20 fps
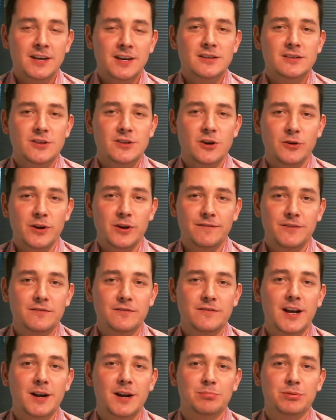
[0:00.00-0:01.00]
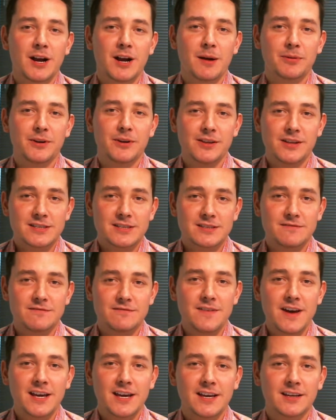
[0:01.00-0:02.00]
So if you've got a property that's
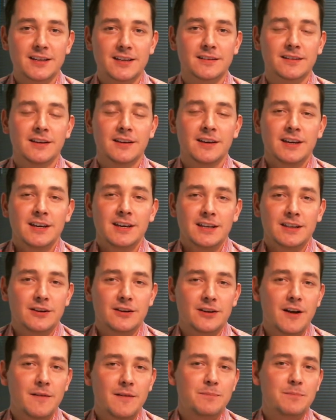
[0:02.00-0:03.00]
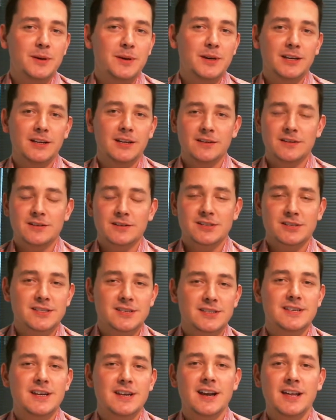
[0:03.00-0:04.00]
vacant, there have been just
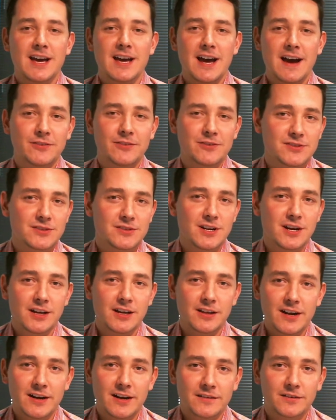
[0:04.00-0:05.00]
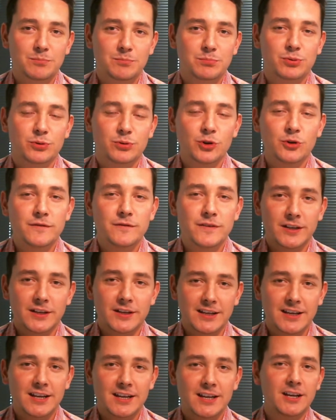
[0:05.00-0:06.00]
study after study that has proven
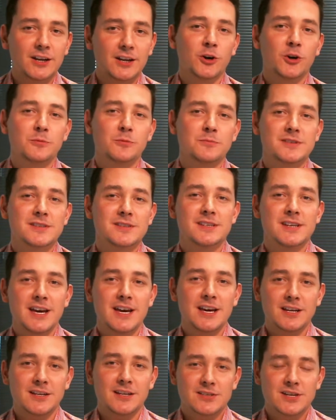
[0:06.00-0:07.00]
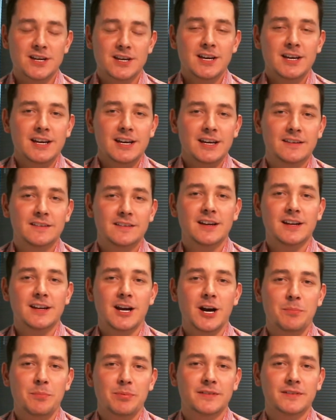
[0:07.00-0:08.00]
getting a home staged is going to
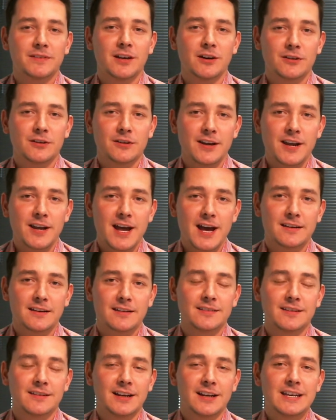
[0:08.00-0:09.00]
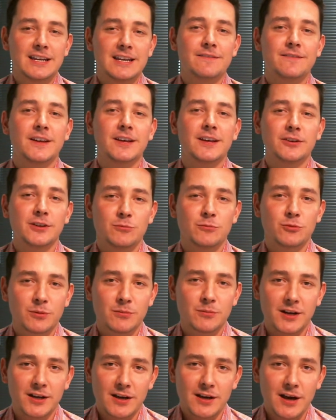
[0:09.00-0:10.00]
help a seller net significantly more
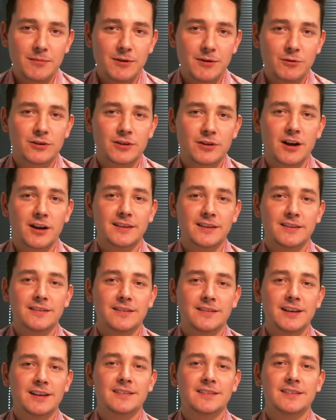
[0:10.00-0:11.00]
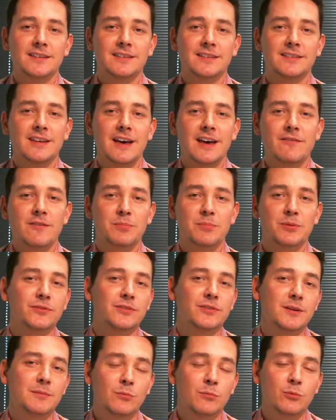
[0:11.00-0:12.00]
money. I mean, we're talking 6 to
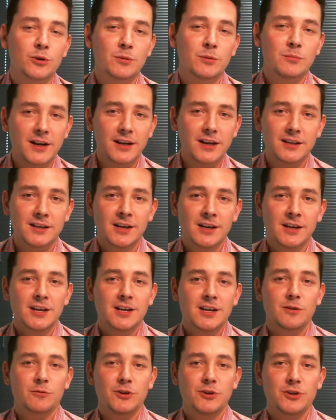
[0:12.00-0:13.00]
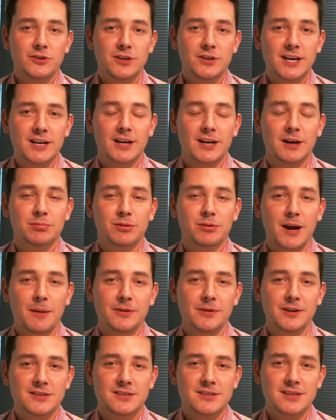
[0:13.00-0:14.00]
7% more money when you get a
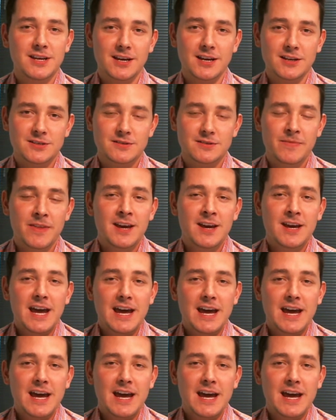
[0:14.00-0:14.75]
property staged.